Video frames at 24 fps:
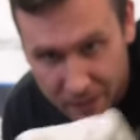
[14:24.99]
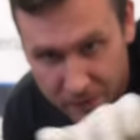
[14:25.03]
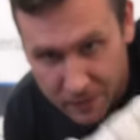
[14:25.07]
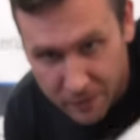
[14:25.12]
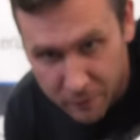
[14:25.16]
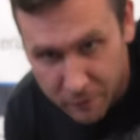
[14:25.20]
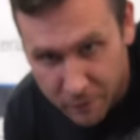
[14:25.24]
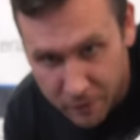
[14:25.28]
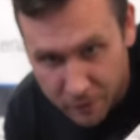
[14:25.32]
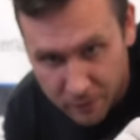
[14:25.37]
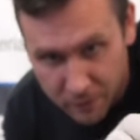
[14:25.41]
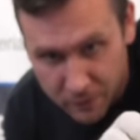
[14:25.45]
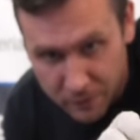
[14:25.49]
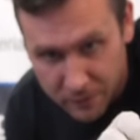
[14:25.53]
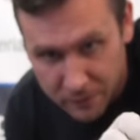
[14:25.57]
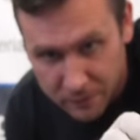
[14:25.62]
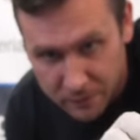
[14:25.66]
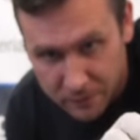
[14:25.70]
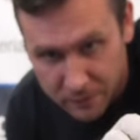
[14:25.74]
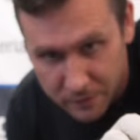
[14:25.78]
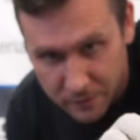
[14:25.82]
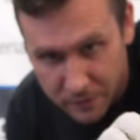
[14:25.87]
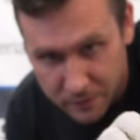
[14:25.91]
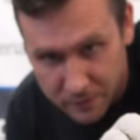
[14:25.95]
and then right when it
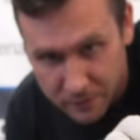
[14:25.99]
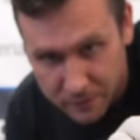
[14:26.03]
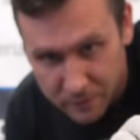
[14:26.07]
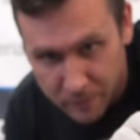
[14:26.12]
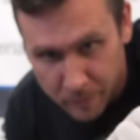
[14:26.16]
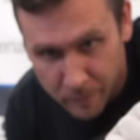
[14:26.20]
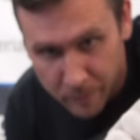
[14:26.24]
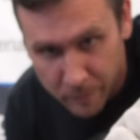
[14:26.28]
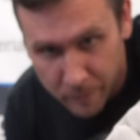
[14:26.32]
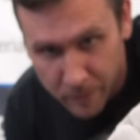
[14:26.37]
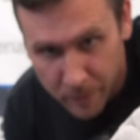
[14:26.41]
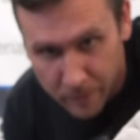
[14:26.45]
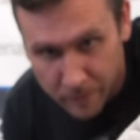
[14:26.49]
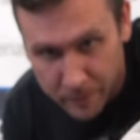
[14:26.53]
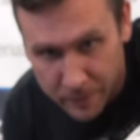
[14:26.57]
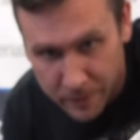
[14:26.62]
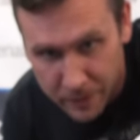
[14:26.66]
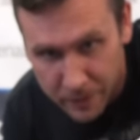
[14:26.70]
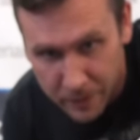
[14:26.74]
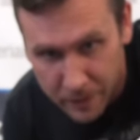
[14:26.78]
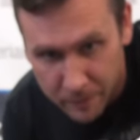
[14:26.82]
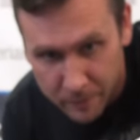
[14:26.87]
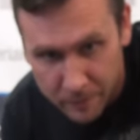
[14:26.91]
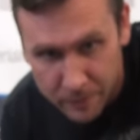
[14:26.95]
gets to the edge, it's bumping
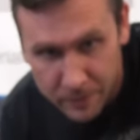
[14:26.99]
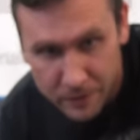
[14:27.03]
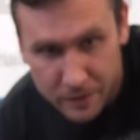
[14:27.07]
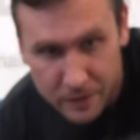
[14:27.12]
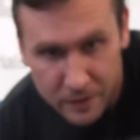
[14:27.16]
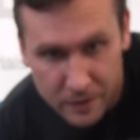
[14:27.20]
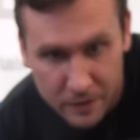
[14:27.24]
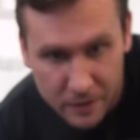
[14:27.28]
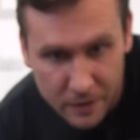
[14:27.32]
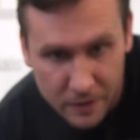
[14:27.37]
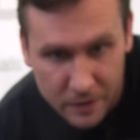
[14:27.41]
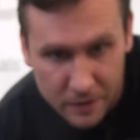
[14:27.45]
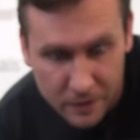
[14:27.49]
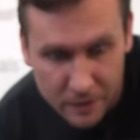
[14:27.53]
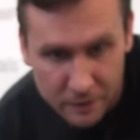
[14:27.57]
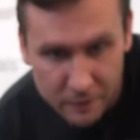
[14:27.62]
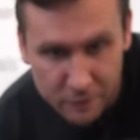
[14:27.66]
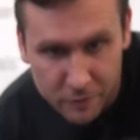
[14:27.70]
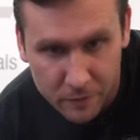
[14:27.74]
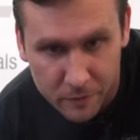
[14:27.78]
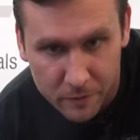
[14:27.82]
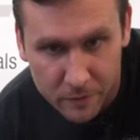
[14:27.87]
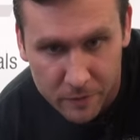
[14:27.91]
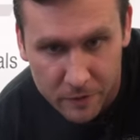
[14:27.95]
up. That's
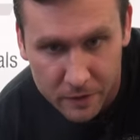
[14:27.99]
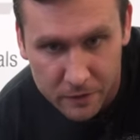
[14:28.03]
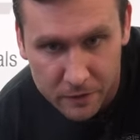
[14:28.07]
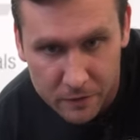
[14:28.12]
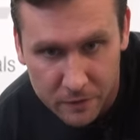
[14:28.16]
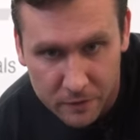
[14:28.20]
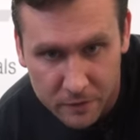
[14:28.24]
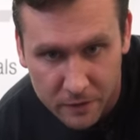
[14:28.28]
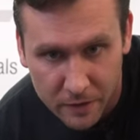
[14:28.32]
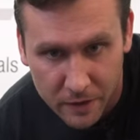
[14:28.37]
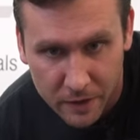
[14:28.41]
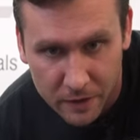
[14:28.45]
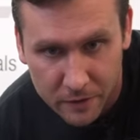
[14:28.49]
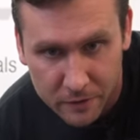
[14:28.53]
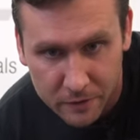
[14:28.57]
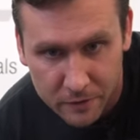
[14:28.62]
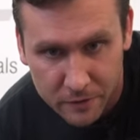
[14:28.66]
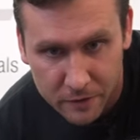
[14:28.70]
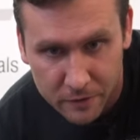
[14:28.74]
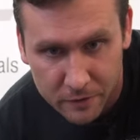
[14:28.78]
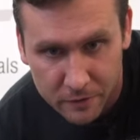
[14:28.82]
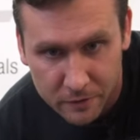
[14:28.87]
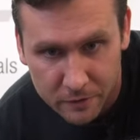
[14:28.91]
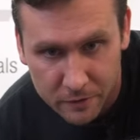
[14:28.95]
from this
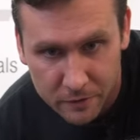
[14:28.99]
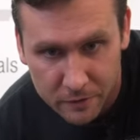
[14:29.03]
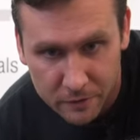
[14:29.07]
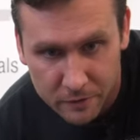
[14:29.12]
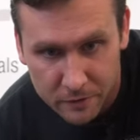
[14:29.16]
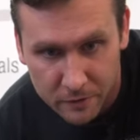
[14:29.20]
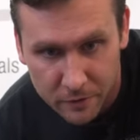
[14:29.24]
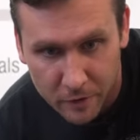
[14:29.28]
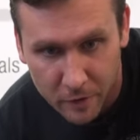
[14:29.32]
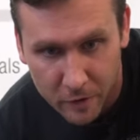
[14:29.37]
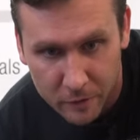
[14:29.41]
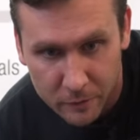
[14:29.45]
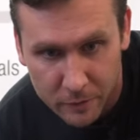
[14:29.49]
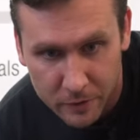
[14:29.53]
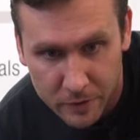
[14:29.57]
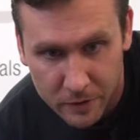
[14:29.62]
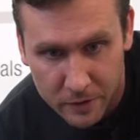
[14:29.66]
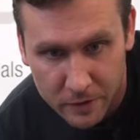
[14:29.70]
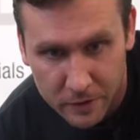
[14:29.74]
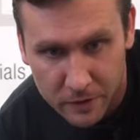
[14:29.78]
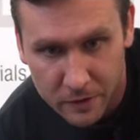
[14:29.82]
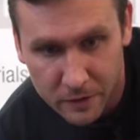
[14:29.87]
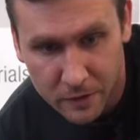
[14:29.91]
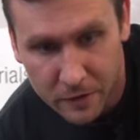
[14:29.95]
dangling carbon.
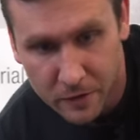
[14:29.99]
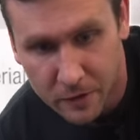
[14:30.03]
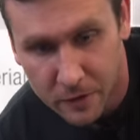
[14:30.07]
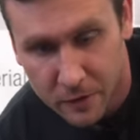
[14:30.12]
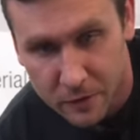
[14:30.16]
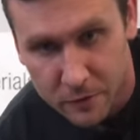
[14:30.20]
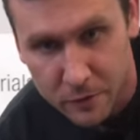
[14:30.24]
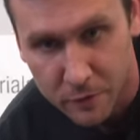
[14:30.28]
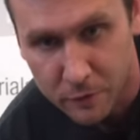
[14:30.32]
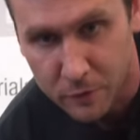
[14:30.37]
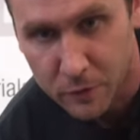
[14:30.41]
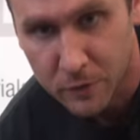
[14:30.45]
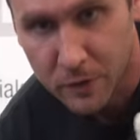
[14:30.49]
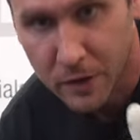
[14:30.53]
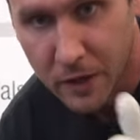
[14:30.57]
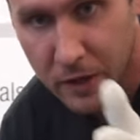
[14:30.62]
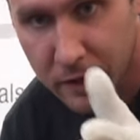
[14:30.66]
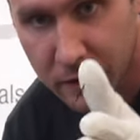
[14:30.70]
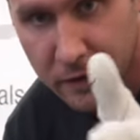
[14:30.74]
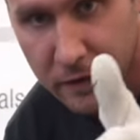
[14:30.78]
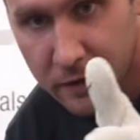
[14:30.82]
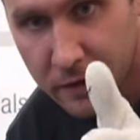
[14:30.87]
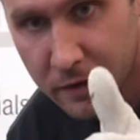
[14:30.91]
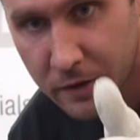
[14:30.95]
Mm. So if mm. you
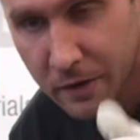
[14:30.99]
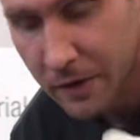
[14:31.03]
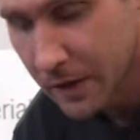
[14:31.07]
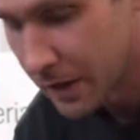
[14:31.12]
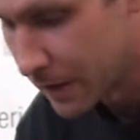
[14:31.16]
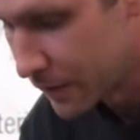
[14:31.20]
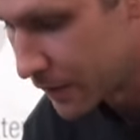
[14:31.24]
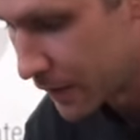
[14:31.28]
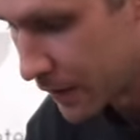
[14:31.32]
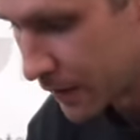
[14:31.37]
cut it and